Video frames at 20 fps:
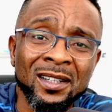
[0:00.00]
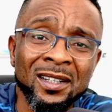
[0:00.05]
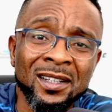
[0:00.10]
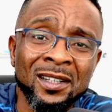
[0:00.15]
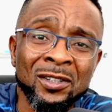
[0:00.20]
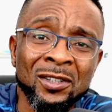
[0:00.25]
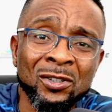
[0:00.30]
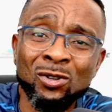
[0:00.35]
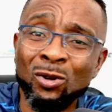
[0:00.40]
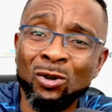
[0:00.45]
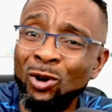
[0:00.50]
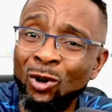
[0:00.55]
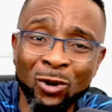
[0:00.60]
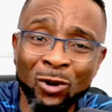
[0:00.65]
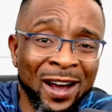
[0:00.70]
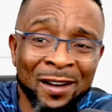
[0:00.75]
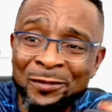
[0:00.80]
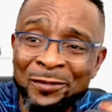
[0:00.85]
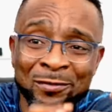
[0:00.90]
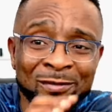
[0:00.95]

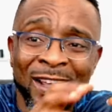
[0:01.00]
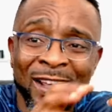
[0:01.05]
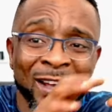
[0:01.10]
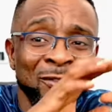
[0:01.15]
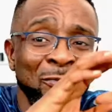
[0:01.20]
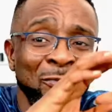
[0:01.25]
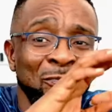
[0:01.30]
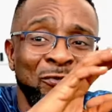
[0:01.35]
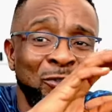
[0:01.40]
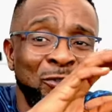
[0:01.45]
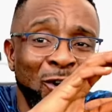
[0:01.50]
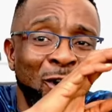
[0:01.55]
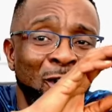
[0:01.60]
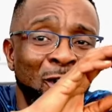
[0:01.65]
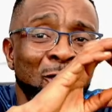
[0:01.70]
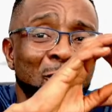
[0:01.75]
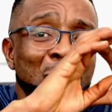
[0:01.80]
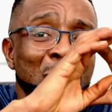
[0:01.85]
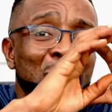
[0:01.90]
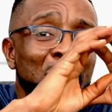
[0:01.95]
so
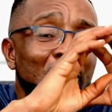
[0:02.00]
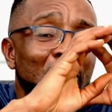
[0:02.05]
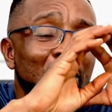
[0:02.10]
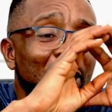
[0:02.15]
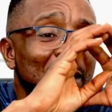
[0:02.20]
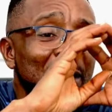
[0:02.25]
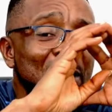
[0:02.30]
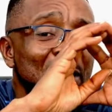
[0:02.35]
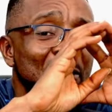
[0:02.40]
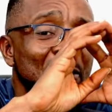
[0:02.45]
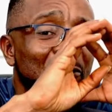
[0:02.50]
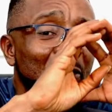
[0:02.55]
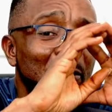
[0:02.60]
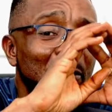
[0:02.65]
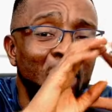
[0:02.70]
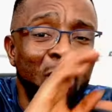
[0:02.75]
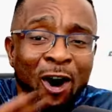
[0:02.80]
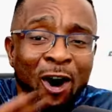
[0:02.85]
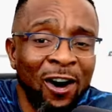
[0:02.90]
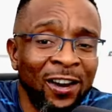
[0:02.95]
from
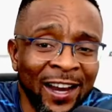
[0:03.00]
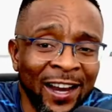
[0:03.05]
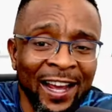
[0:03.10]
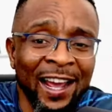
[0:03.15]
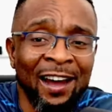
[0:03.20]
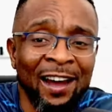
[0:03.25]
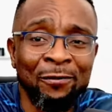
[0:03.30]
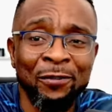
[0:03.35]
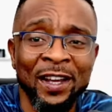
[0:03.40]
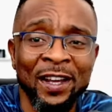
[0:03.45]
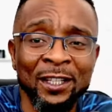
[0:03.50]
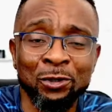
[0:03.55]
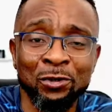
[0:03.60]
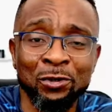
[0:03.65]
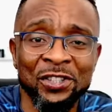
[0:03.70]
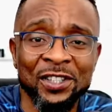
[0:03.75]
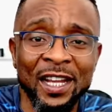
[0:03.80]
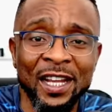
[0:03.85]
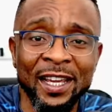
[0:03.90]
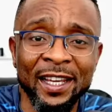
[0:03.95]
all I have to
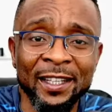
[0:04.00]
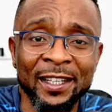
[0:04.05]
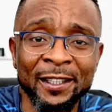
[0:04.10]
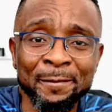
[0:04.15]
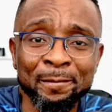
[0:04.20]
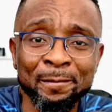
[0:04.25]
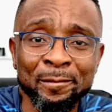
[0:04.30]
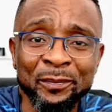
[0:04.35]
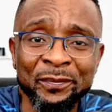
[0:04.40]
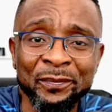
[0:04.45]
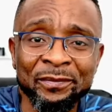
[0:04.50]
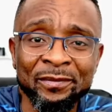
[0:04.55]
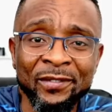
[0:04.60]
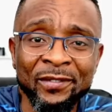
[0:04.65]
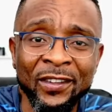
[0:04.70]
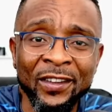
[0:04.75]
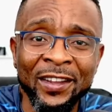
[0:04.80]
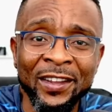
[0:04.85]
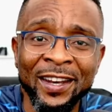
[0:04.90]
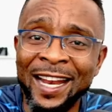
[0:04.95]
say,
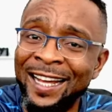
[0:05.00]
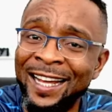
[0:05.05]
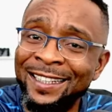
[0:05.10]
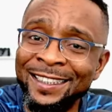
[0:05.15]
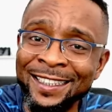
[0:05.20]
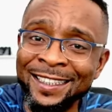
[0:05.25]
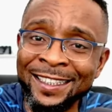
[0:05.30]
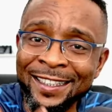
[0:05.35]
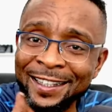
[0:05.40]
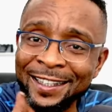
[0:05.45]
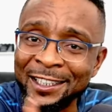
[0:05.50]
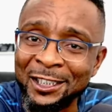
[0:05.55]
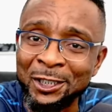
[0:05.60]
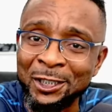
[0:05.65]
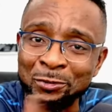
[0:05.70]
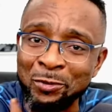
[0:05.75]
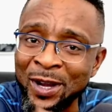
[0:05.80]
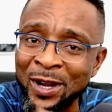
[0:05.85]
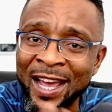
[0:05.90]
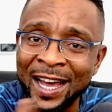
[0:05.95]
now the English
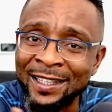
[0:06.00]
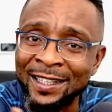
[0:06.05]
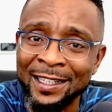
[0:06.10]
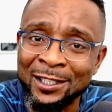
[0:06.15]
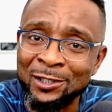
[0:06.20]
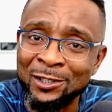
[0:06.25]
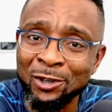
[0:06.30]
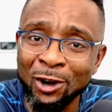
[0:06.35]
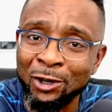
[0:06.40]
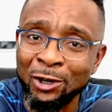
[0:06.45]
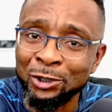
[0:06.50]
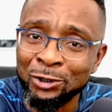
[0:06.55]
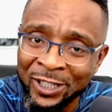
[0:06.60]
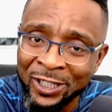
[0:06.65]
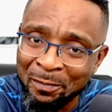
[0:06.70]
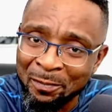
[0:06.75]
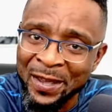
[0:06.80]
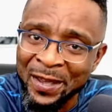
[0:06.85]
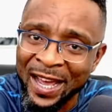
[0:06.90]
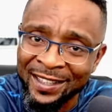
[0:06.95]
where they talk, you they
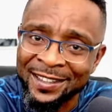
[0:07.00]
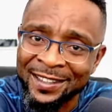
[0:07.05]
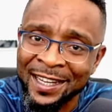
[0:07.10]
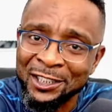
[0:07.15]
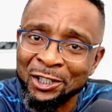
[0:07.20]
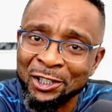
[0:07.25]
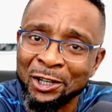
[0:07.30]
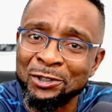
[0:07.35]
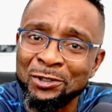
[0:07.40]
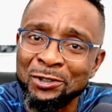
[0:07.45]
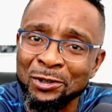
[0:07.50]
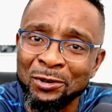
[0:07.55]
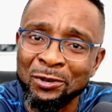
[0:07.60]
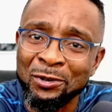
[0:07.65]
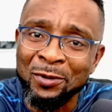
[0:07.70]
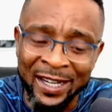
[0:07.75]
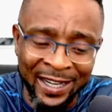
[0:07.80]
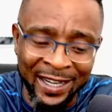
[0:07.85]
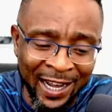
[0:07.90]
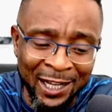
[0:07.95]
pay attention to
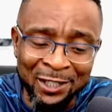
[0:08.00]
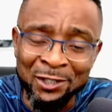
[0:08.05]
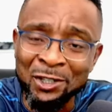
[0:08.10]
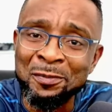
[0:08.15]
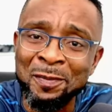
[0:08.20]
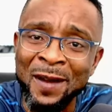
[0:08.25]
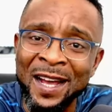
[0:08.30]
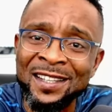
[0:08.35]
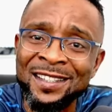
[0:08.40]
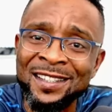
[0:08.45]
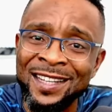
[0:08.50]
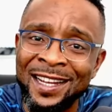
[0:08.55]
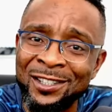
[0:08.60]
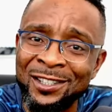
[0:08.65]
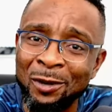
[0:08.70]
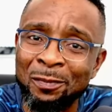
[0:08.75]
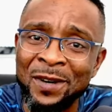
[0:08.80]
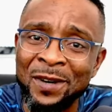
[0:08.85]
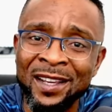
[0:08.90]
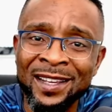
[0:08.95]
whether I use past tense or
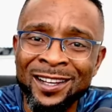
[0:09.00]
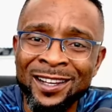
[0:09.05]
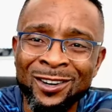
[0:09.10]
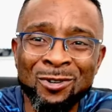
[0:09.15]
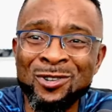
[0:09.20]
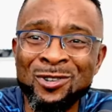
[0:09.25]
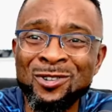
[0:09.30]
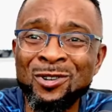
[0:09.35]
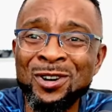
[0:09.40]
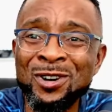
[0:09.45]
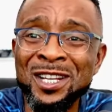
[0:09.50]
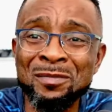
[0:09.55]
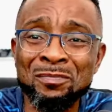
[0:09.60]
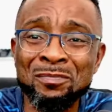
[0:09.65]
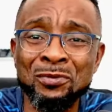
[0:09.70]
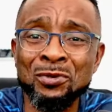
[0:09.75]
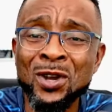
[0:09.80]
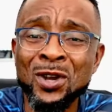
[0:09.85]
uluribu.